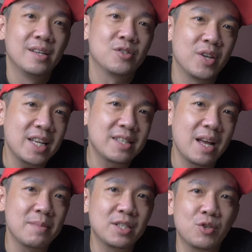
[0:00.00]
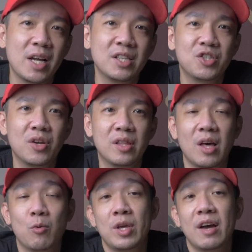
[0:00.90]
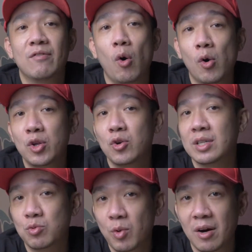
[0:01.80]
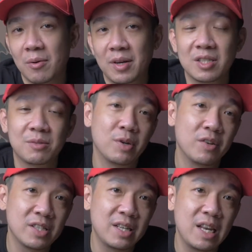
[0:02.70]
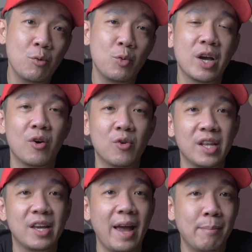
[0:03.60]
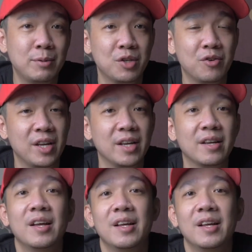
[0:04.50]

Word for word: So next up is to ensure that we have audio as well because previously we are only capturing